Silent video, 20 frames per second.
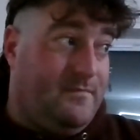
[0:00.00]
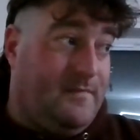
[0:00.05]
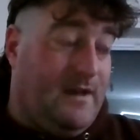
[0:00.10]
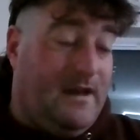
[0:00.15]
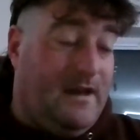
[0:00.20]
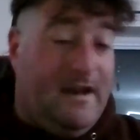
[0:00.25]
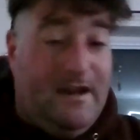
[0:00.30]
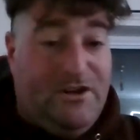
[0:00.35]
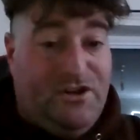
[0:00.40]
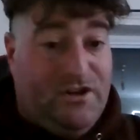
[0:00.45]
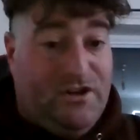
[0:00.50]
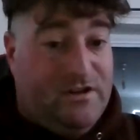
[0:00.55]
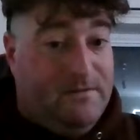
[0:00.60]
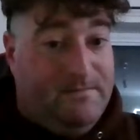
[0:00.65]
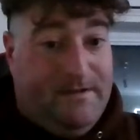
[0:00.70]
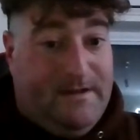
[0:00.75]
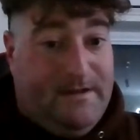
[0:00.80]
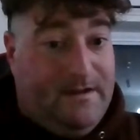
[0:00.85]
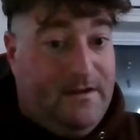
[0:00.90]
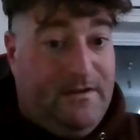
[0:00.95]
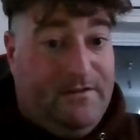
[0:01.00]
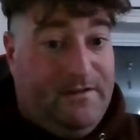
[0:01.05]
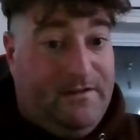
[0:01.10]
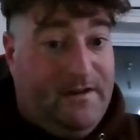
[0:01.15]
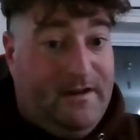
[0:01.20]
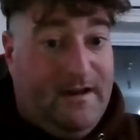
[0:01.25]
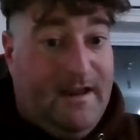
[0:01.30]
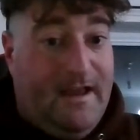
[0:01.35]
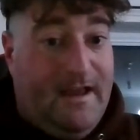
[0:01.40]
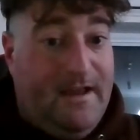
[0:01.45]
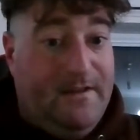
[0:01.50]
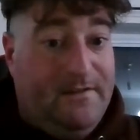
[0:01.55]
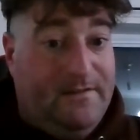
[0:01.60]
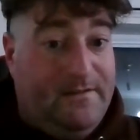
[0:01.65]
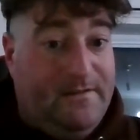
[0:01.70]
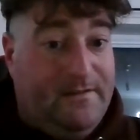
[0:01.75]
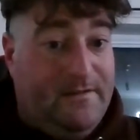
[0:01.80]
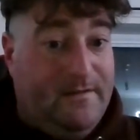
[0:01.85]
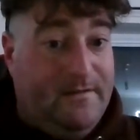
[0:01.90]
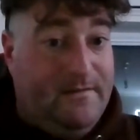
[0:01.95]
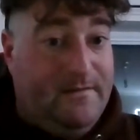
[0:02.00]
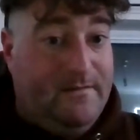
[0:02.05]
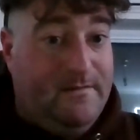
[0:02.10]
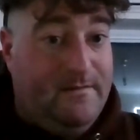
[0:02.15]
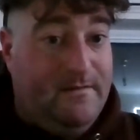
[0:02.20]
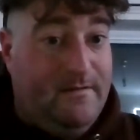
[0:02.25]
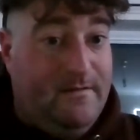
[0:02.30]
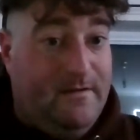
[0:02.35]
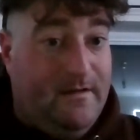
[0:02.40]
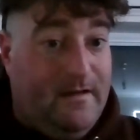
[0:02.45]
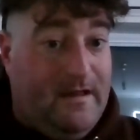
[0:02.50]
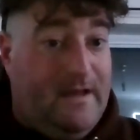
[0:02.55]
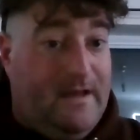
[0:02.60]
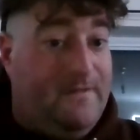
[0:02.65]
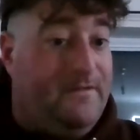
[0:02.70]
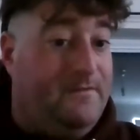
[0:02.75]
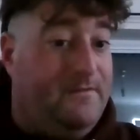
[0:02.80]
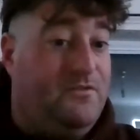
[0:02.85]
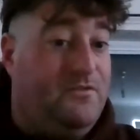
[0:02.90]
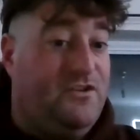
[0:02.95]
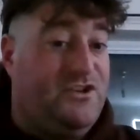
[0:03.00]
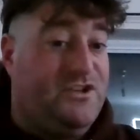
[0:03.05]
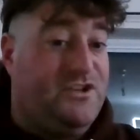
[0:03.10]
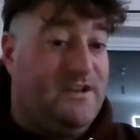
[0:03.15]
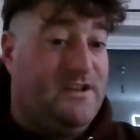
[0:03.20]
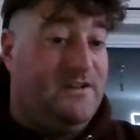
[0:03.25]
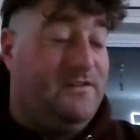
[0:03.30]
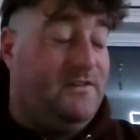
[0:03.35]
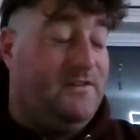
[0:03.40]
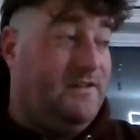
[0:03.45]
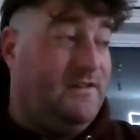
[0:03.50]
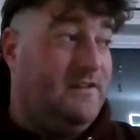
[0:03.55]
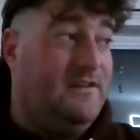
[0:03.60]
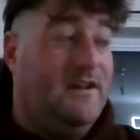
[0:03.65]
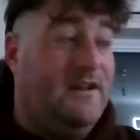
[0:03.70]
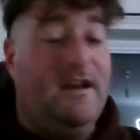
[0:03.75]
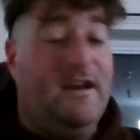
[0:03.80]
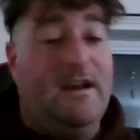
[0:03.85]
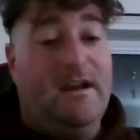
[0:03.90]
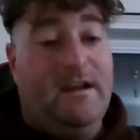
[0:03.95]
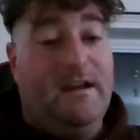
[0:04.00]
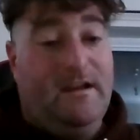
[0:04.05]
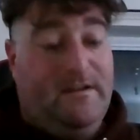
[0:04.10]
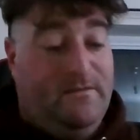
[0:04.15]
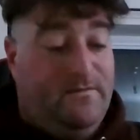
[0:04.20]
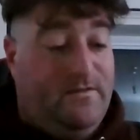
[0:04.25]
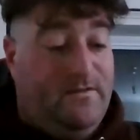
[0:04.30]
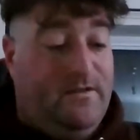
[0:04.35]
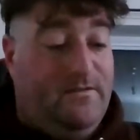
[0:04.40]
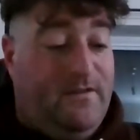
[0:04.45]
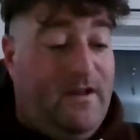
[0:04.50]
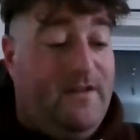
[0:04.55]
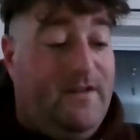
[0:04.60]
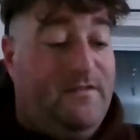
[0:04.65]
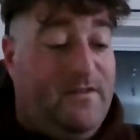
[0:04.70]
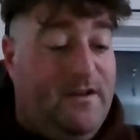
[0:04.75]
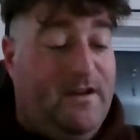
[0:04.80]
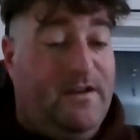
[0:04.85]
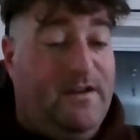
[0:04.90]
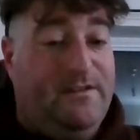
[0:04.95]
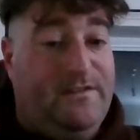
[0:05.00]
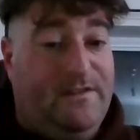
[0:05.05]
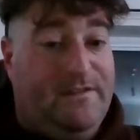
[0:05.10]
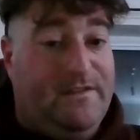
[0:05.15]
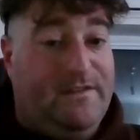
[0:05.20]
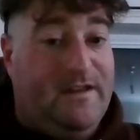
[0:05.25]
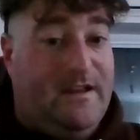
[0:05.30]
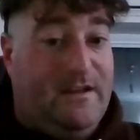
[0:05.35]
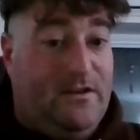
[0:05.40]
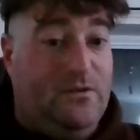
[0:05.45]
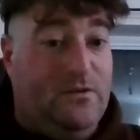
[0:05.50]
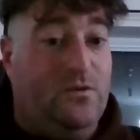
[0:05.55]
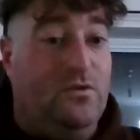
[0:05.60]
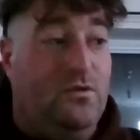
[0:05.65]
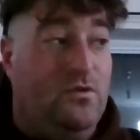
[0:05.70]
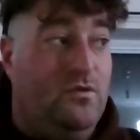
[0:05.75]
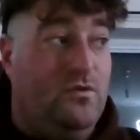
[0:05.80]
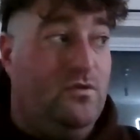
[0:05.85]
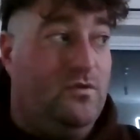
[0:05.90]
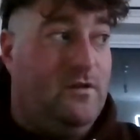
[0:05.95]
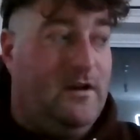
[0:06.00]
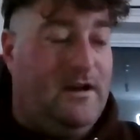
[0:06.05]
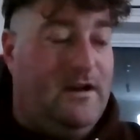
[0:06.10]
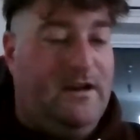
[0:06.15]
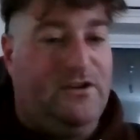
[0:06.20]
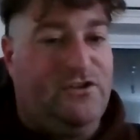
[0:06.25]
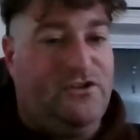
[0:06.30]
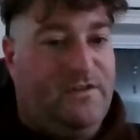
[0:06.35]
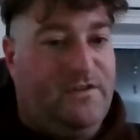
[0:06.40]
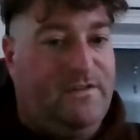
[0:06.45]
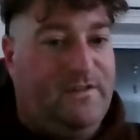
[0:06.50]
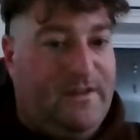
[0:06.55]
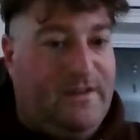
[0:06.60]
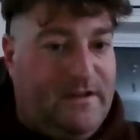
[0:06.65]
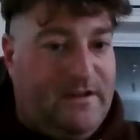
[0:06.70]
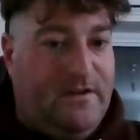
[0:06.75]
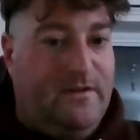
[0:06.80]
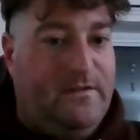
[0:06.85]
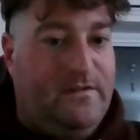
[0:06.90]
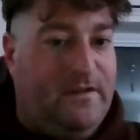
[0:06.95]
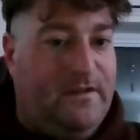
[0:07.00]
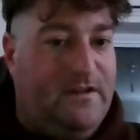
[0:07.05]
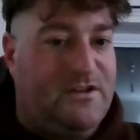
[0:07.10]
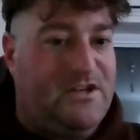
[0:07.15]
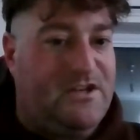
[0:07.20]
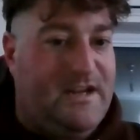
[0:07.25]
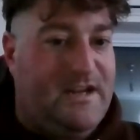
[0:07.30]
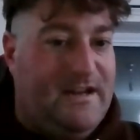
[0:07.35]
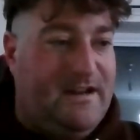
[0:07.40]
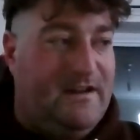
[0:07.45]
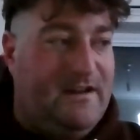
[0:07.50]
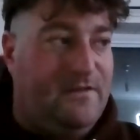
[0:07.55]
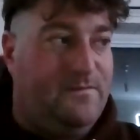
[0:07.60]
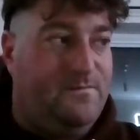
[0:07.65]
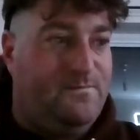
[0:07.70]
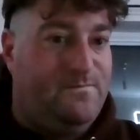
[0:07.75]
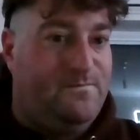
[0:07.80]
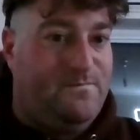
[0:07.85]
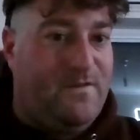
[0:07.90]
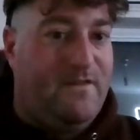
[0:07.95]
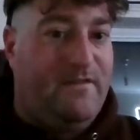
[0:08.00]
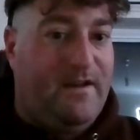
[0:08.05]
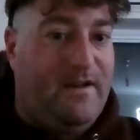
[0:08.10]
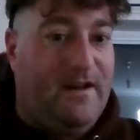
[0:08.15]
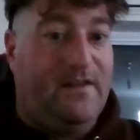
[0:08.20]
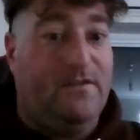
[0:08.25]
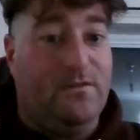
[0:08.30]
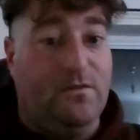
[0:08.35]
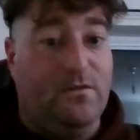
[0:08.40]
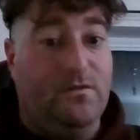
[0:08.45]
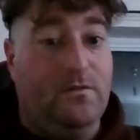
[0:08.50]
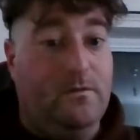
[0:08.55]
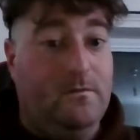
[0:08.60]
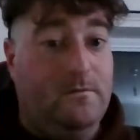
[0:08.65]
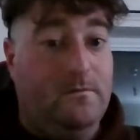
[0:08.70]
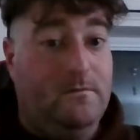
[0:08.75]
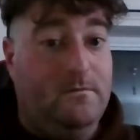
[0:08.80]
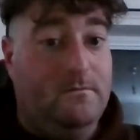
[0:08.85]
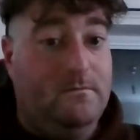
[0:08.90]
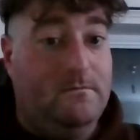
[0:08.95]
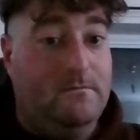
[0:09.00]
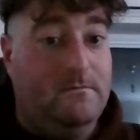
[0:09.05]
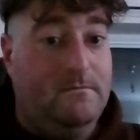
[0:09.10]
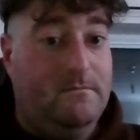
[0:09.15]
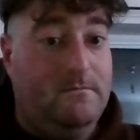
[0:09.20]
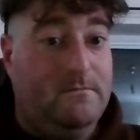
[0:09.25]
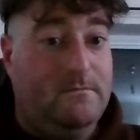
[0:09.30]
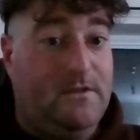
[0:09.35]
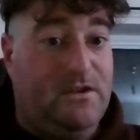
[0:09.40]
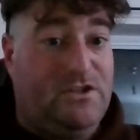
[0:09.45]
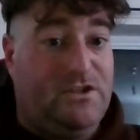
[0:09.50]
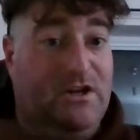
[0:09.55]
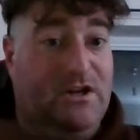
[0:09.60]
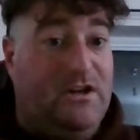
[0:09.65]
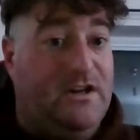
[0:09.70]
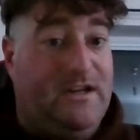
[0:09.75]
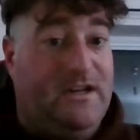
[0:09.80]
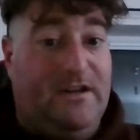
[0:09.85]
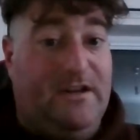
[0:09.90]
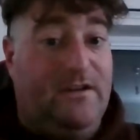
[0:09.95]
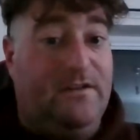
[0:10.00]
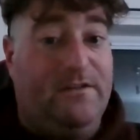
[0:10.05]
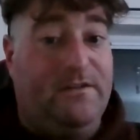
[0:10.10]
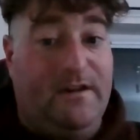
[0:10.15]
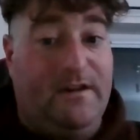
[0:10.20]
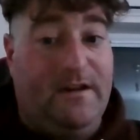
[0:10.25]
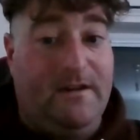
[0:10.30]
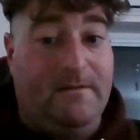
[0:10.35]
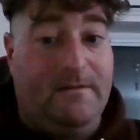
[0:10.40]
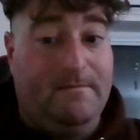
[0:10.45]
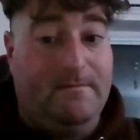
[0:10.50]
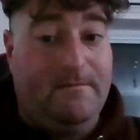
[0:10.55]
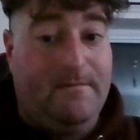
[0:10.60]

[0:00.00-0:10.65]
electric I've been using less. Even British Gas said we have noticed that your electricity usage is very little because you're hardly using it.